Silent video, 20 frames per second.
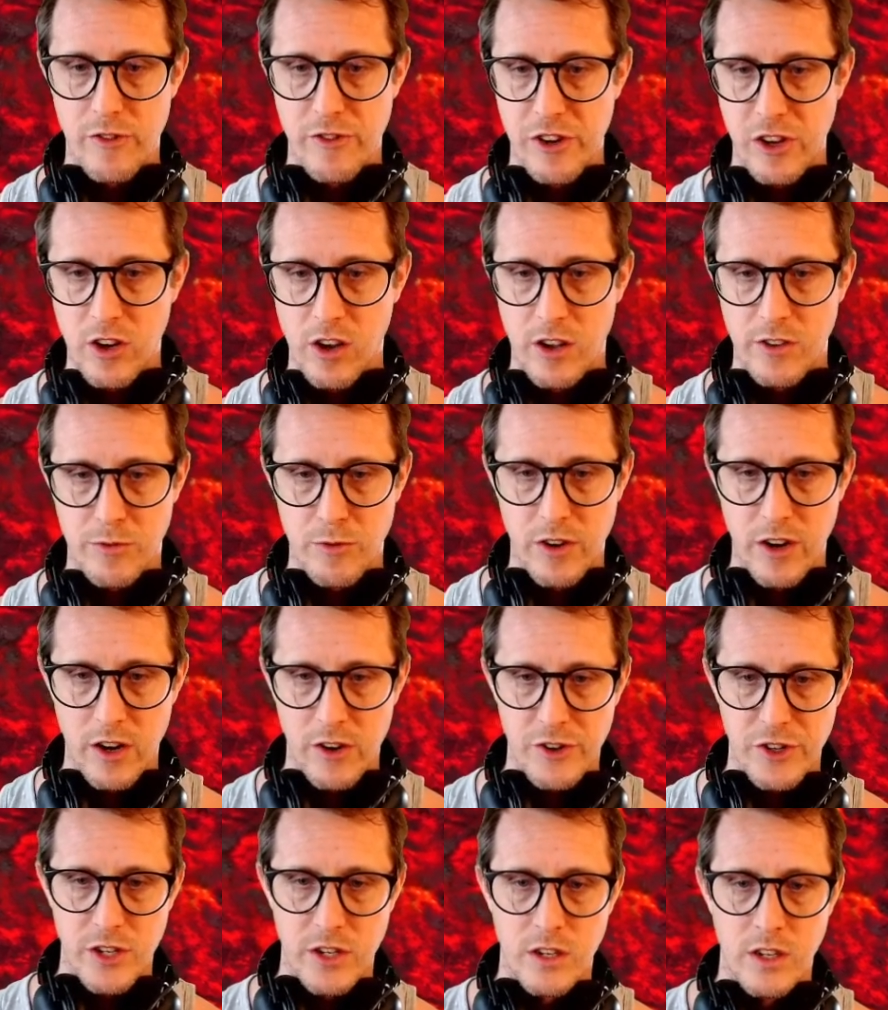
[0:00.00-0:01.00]
cost
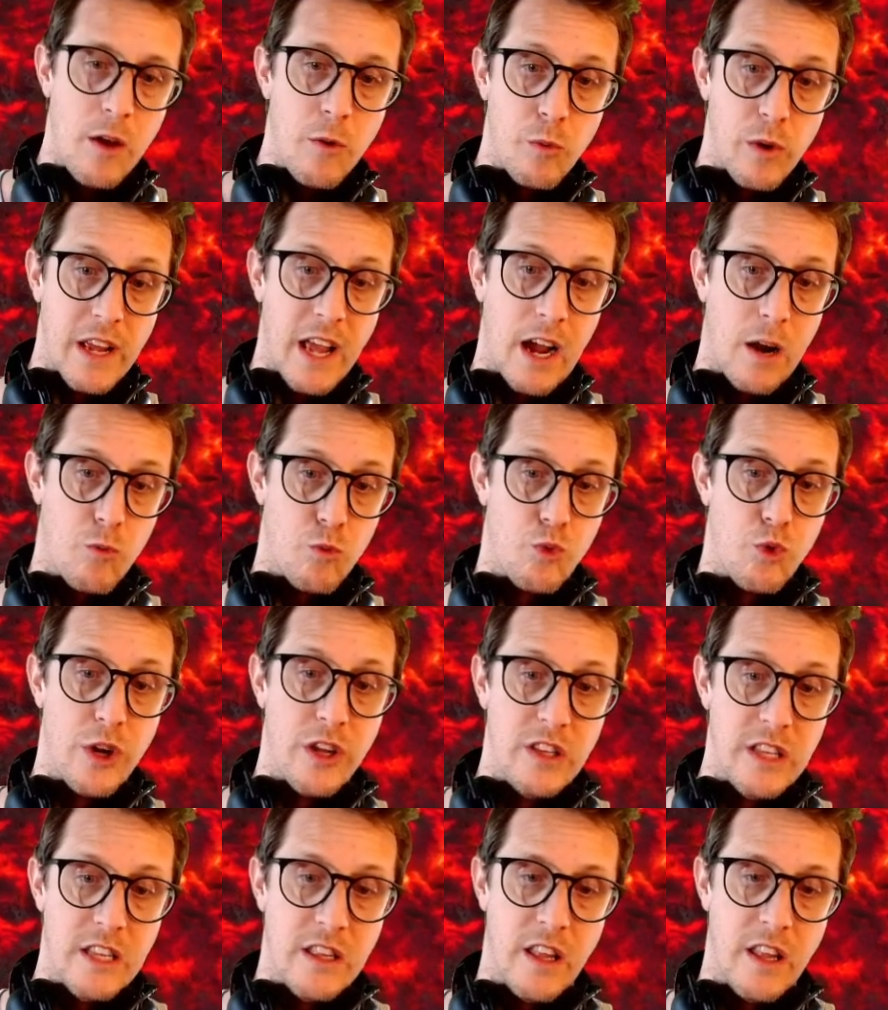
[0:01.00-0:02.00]
reduction. We got
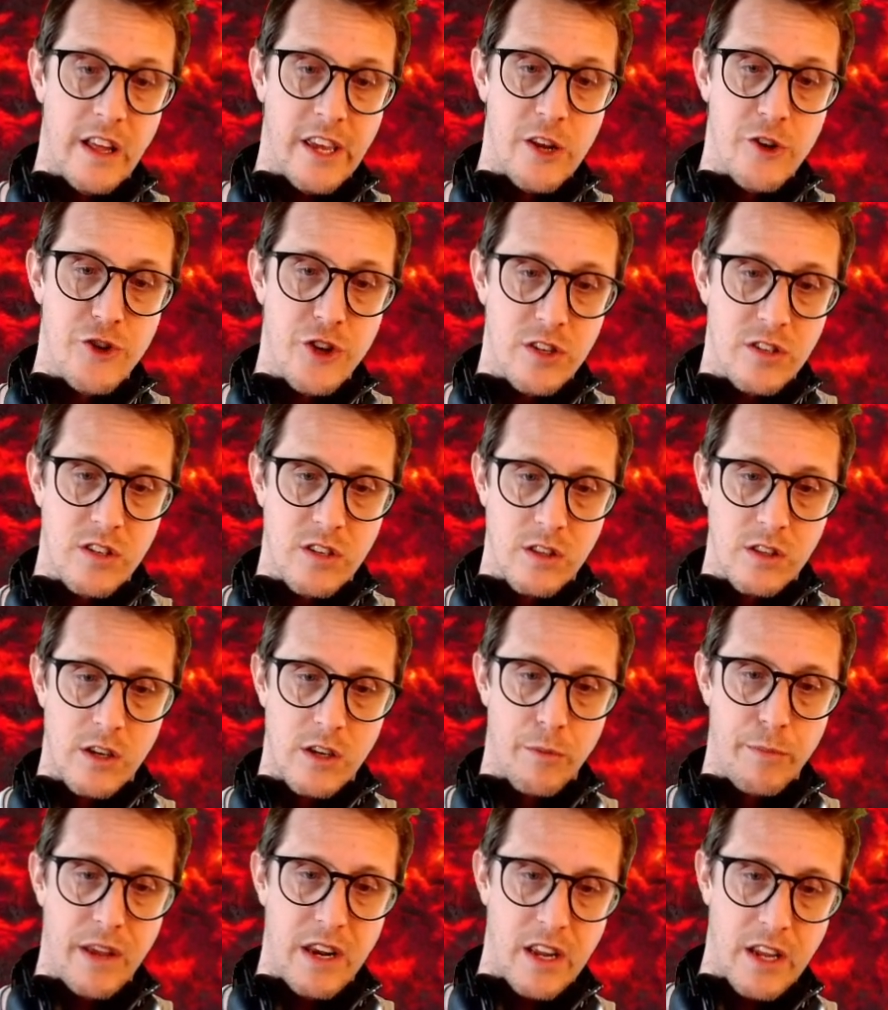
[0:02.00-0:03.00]
really lucky just a
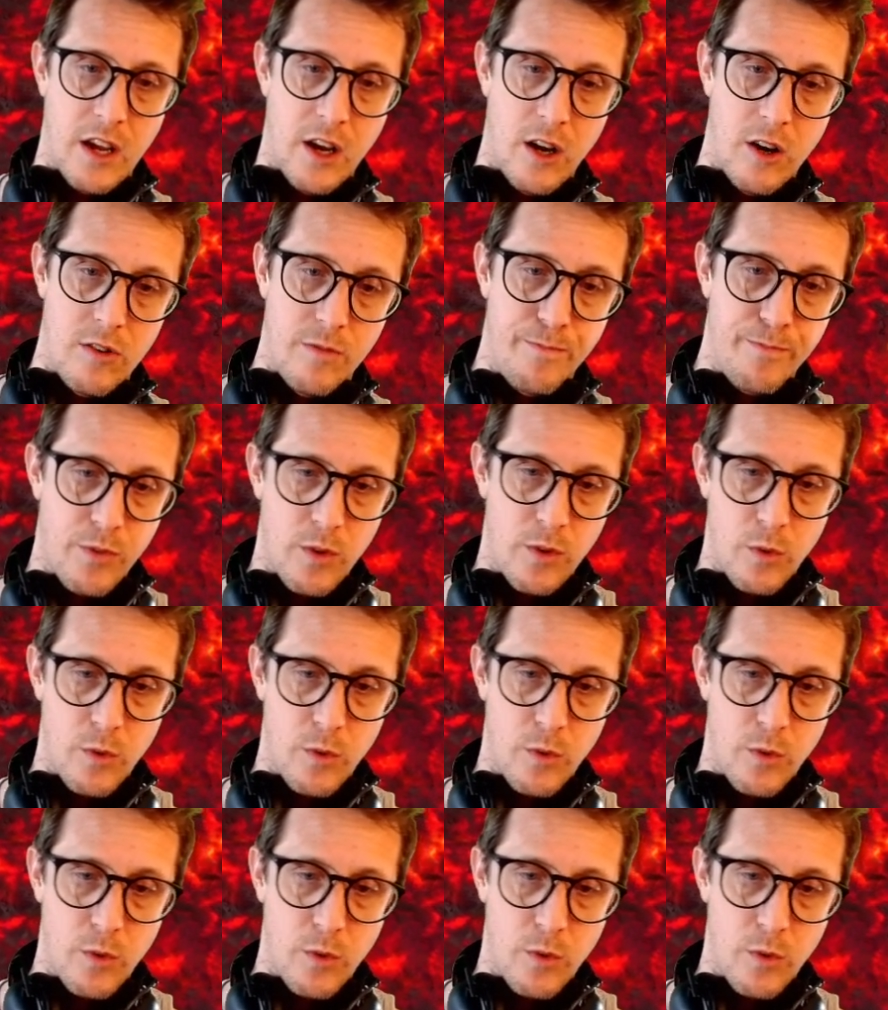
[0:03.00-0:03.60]
little bit ago.